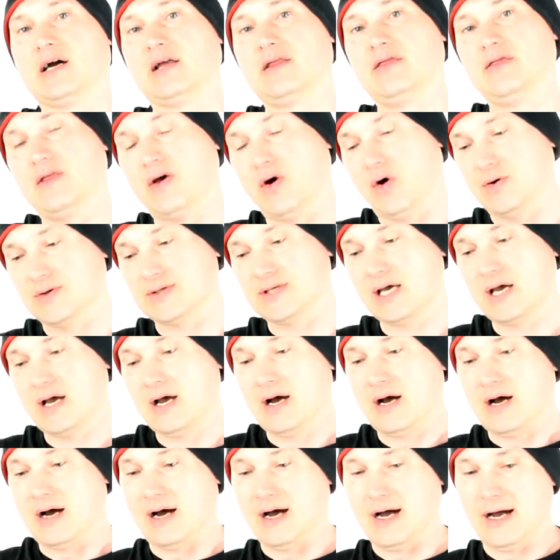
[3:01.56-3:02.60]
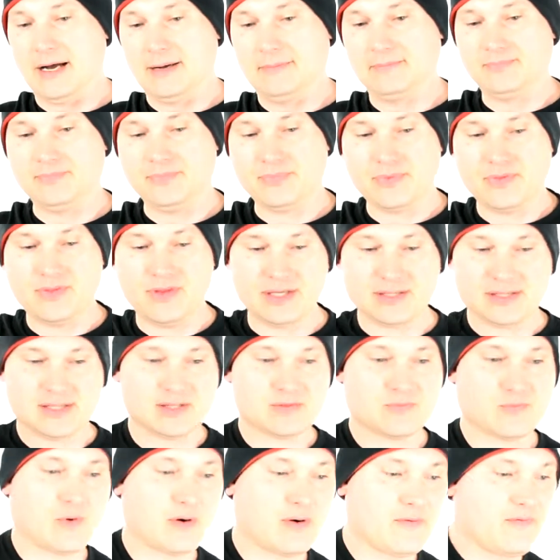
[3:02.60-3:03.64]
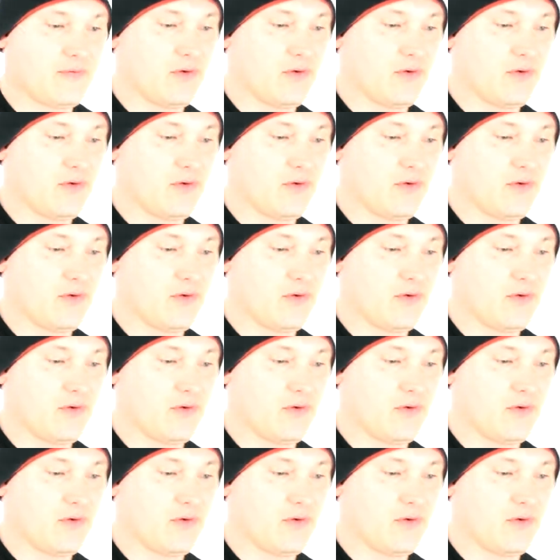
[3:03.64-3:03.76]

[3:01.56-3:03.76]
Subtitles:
on those. This is more